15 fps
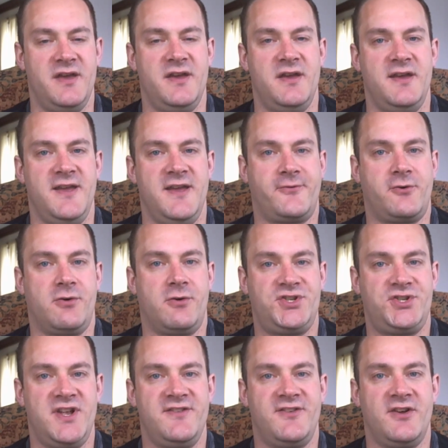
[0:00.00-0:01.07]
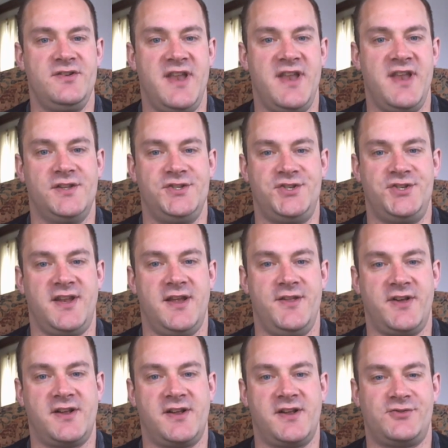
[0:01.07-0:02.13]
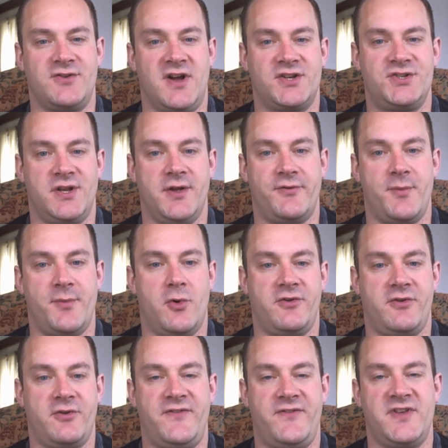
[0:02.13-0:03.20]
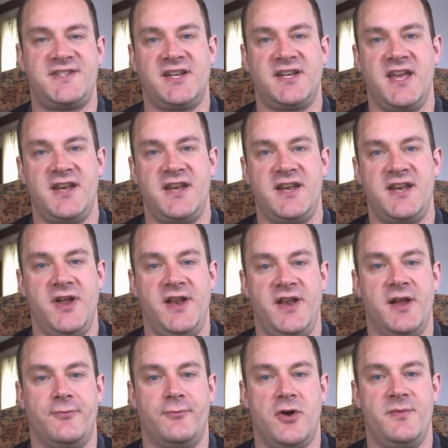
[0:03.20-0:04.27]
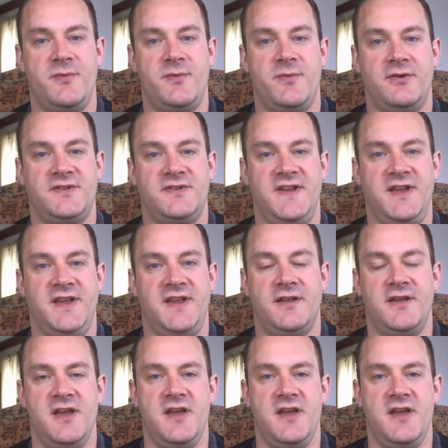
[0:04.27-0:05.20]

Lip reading: If Christians are negligent in the construction of a more sophisticated reading of Romans 13,